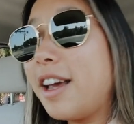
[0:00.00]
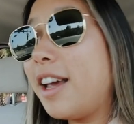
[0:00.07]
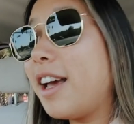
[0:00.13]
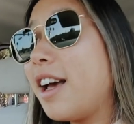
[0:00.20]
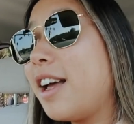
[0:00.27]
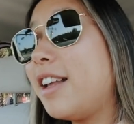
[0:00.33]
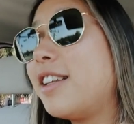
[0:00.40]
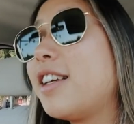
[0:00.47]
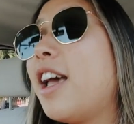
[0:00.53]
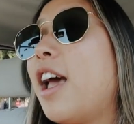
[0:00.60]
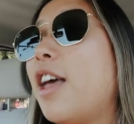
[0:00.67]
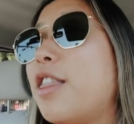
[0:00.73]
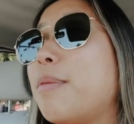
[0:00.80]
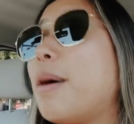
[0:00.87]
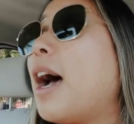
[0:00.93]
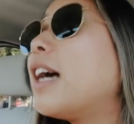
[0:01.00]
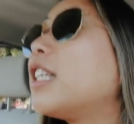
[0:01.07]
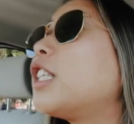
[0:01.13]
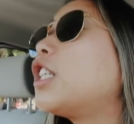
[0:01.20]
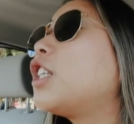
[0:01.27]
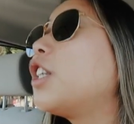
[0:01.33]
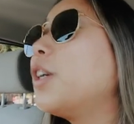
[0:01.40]
And the
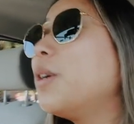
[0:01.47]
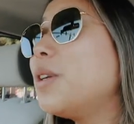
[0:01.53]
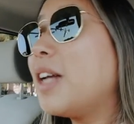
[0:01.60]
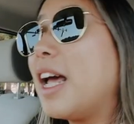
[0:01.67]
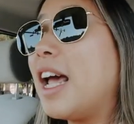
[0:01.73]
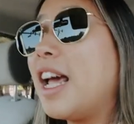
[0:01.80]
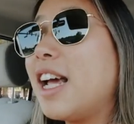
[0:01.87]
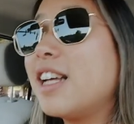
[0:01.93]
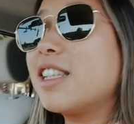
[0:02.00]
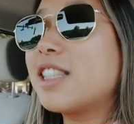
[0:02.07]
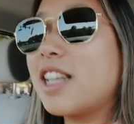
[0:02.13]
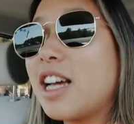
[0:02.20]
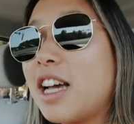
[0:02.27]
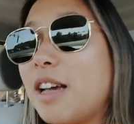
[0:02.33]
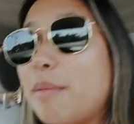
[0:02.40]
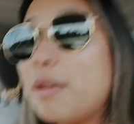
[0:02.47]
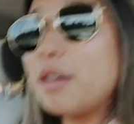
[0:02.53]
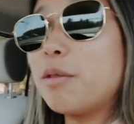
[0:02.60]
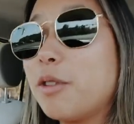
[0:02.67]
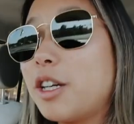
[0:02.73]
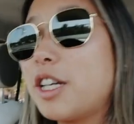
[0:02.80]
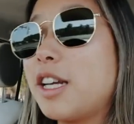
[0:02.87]
past 2 days I've
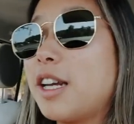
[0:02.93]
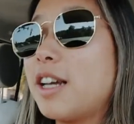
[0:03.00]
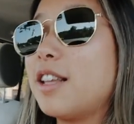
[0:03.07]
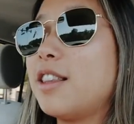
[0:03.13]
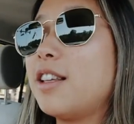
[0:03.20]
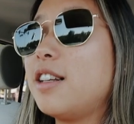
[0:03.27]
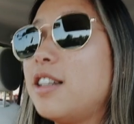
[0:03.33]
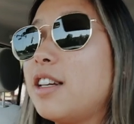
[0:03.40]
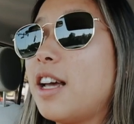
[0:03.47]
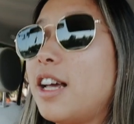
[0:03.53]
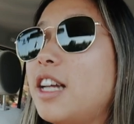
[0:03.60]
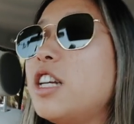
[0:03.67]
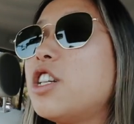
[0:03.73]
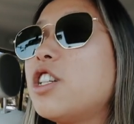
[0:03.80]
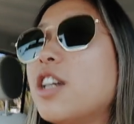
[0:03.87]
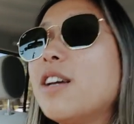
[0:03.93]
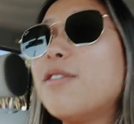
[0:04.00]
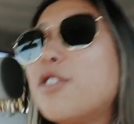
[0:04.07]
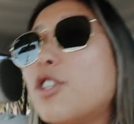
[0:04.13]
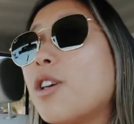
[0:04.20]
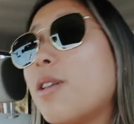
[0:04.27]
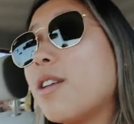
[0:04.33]
been working the night
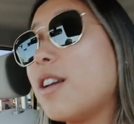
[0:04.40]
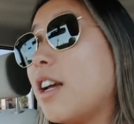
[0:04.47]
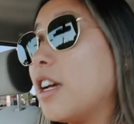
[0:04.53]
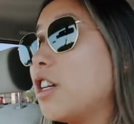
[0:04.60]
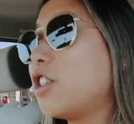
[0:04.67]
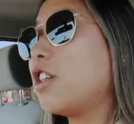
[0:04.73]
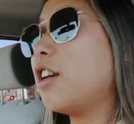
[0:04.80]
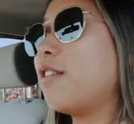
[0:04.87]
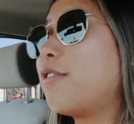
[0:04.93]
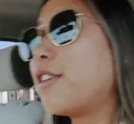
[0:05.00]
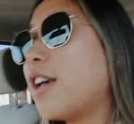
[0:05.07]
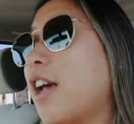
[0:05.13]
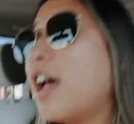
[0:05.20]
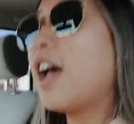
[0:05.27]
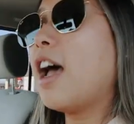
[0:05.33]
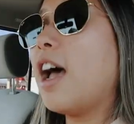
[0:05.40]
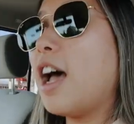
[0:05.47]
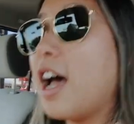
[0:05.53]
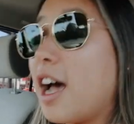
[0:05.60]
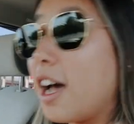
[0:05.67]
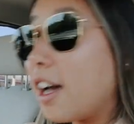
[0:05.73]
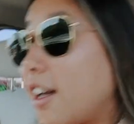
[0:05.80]
shift. So the night shift
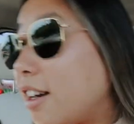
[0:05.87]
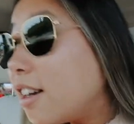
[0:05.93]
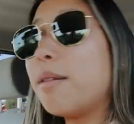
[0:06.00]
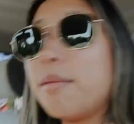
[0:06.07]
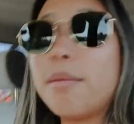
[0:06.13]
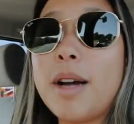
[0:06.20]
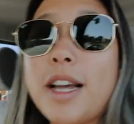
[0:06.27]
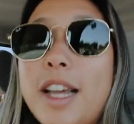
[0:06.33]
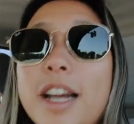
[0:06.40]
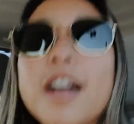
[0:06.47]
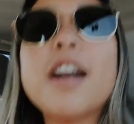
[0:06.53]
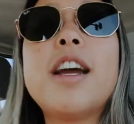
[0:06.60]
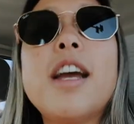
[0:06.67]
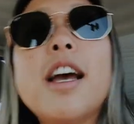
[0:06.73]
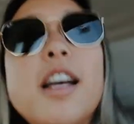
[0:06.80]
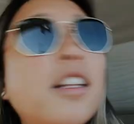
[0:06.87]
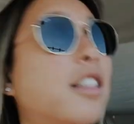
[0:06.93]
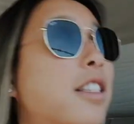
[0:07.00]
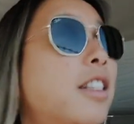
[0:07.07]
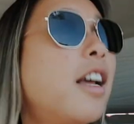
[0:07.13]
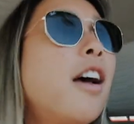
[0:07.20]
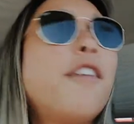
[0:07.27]
at my area and
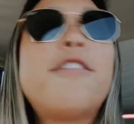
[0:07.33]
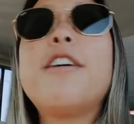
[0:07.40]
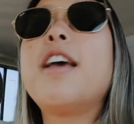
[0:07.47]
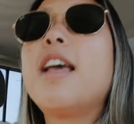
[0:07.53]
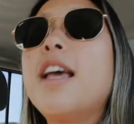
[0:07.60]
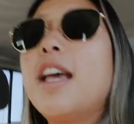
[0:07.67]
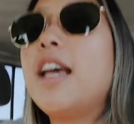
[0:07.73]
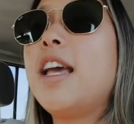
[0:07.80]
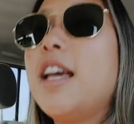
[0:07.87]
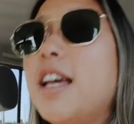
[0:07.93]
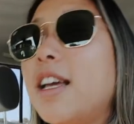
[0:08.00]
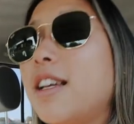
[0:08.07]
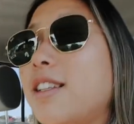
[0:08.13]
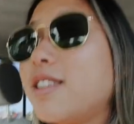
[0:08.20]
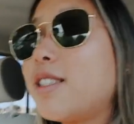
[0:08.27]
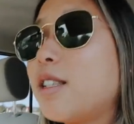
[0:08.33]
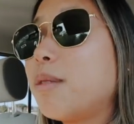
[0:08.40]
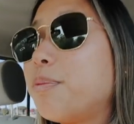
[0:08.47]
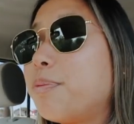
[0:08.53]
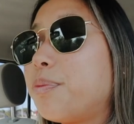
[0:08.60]
stuff is